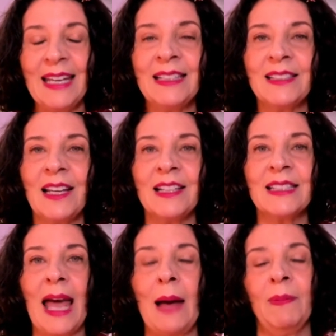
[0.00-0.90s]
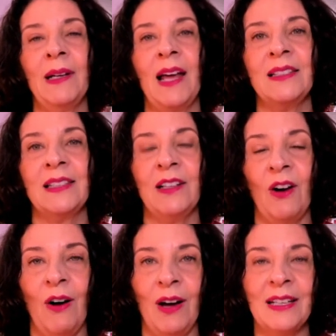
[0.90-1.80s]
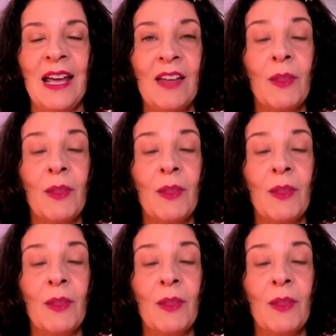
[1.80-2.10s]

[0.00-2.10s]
Instead, it's capitalizing on